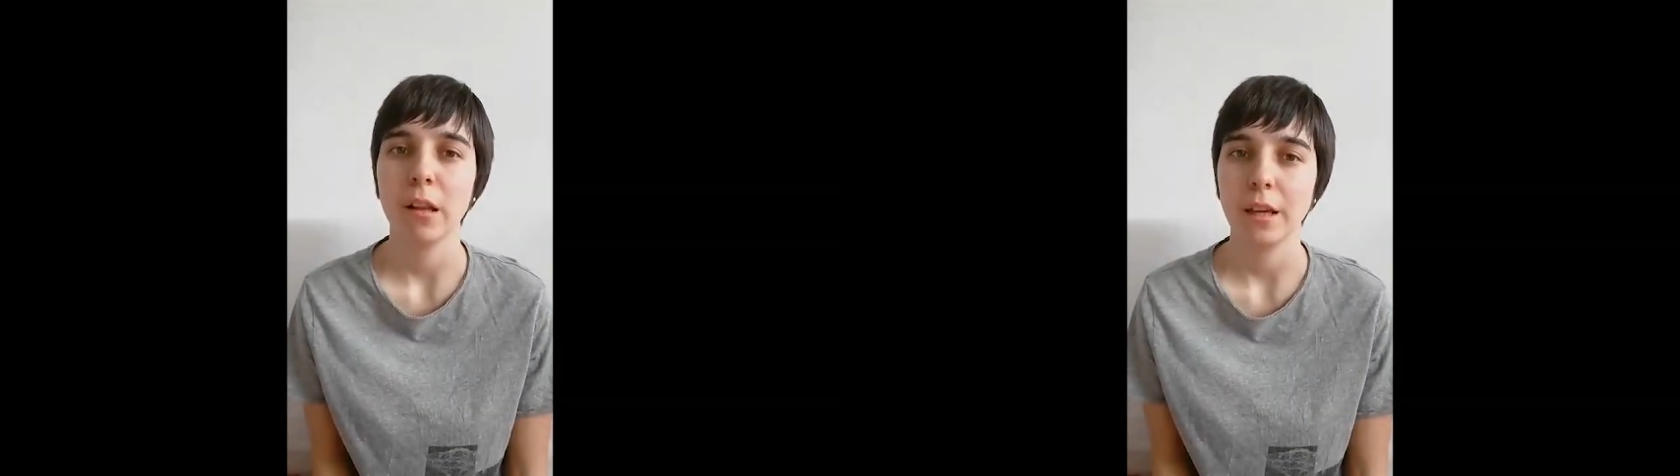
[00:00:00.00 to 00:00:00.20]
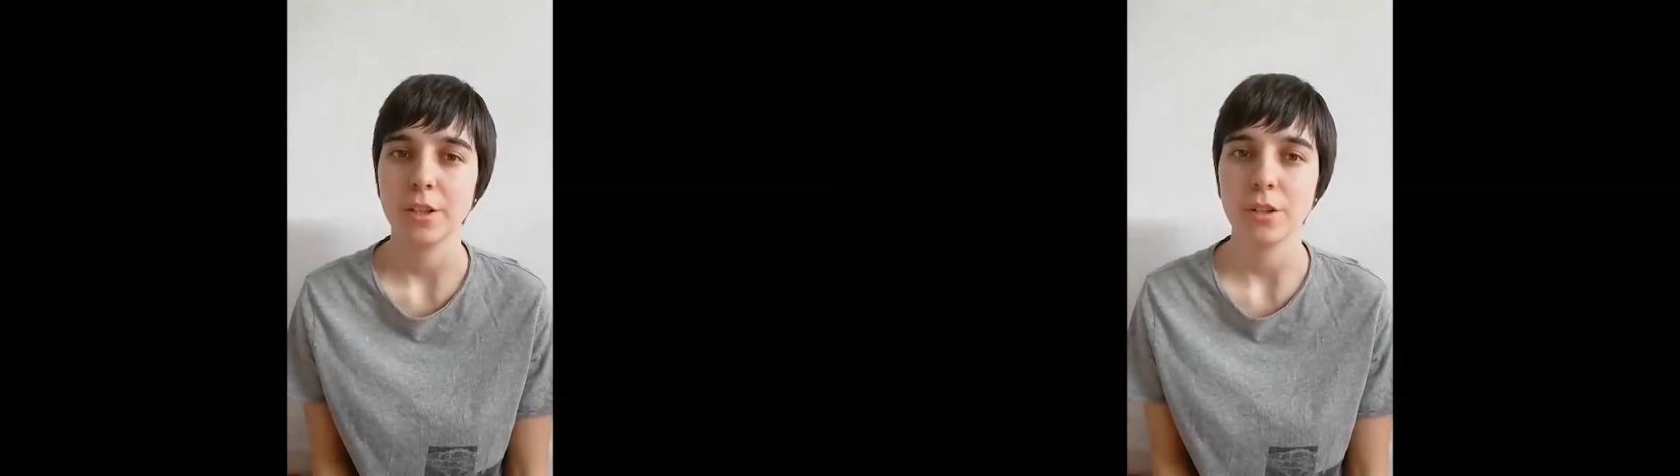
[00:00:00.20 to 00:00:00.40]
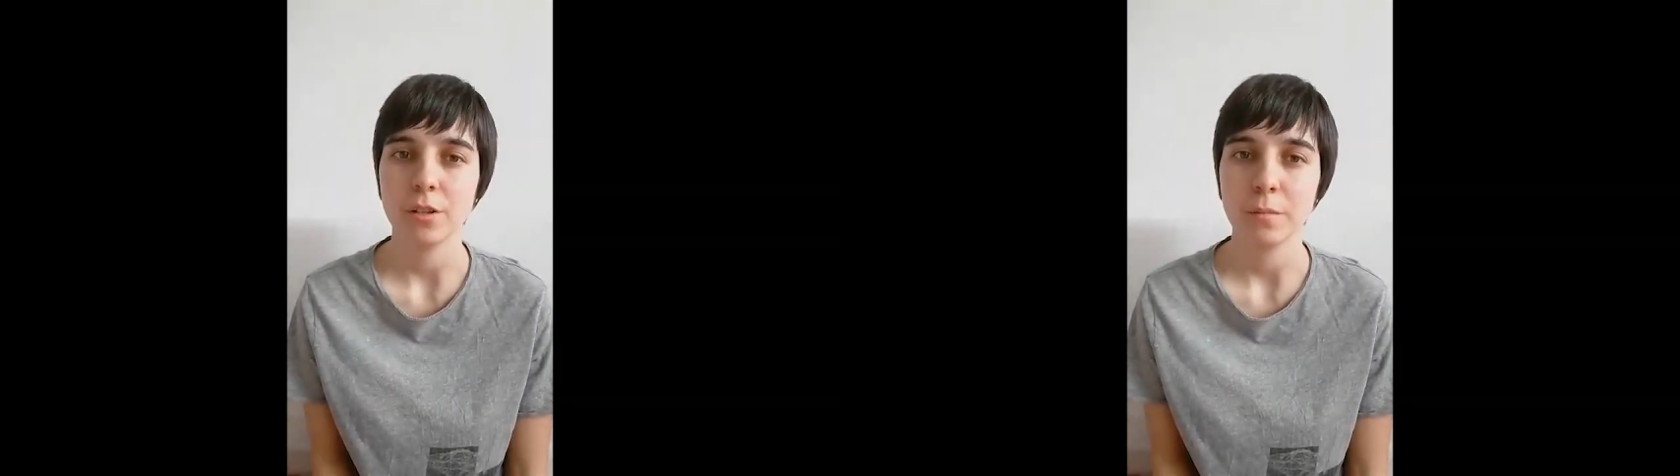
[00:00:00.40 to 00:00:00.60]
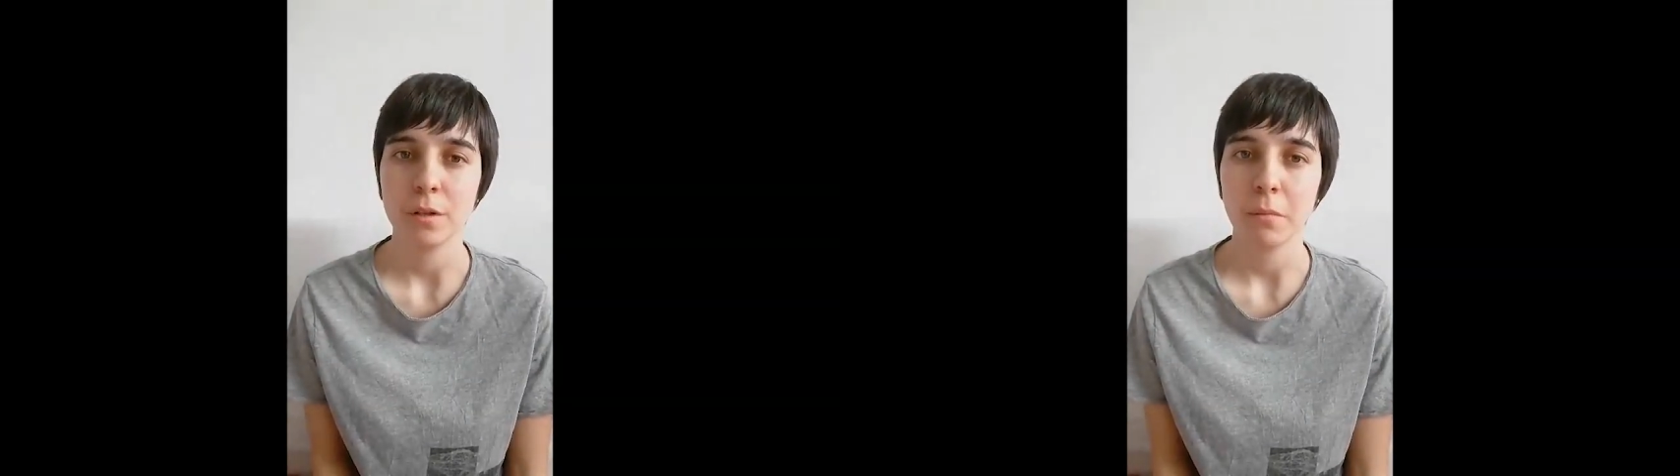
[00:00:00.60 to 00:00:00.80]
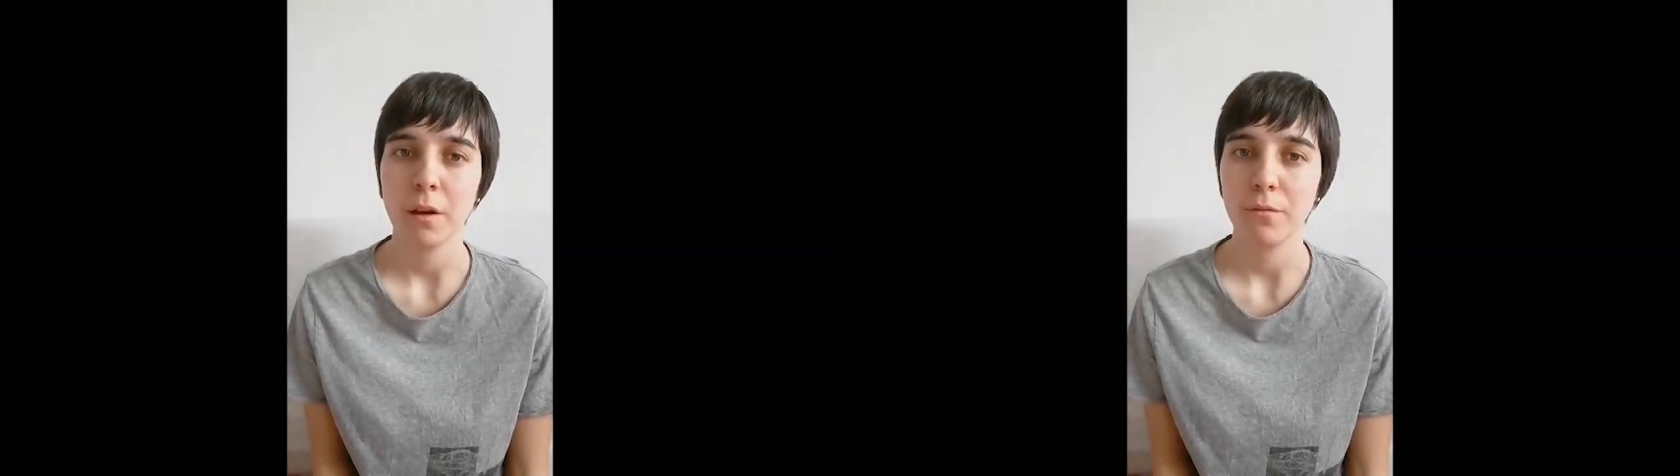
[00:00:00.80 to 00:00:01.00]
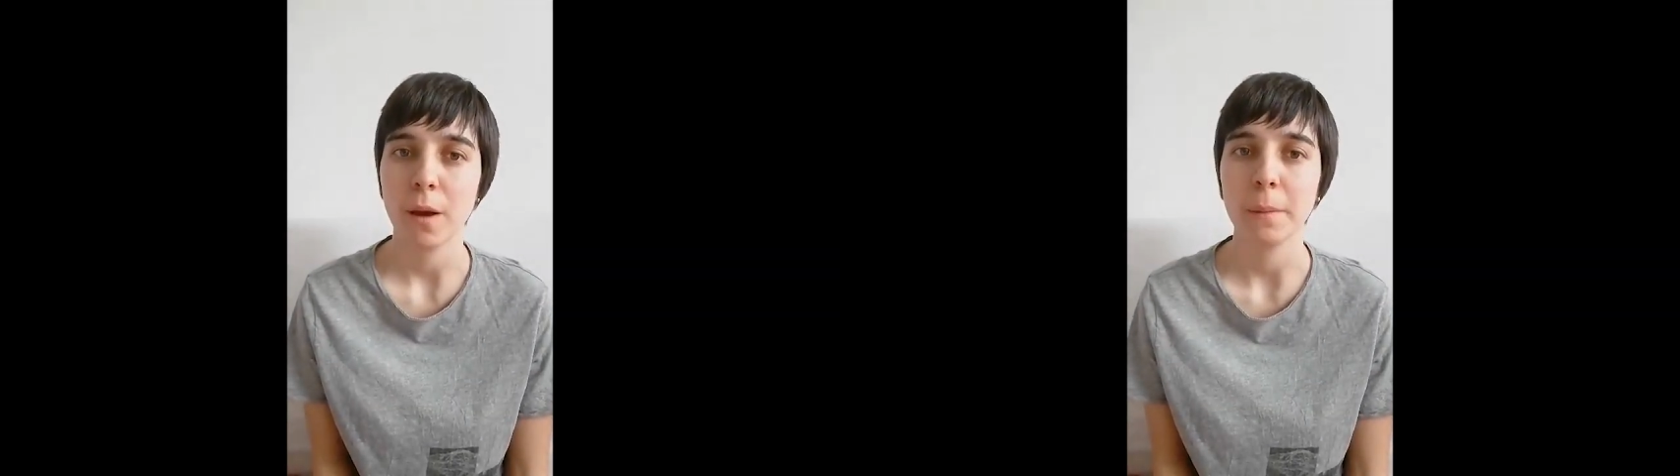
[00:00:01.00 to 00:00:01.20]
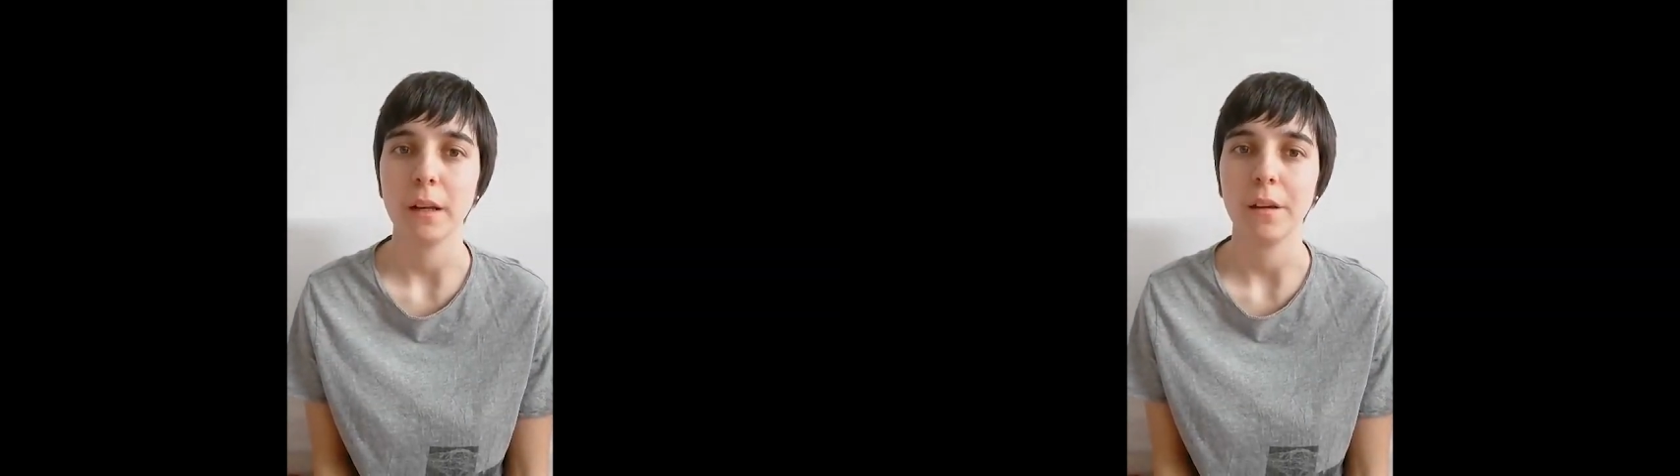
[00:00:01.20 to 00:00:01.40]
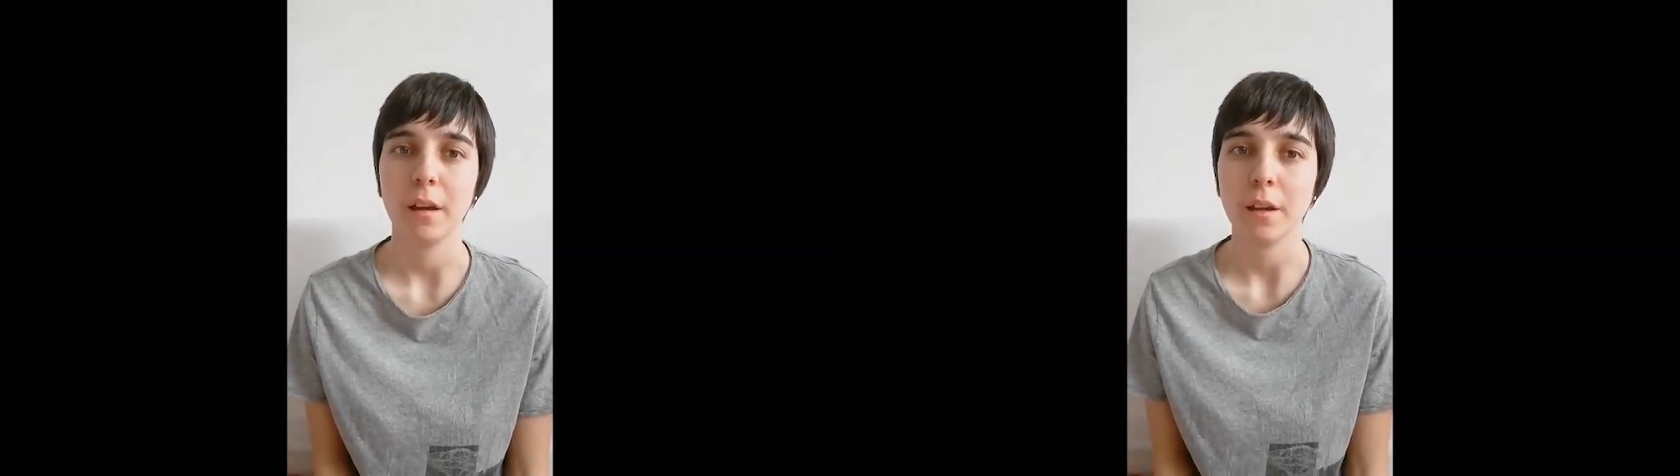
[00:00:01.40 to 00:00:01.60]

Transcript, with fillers: relationship to my family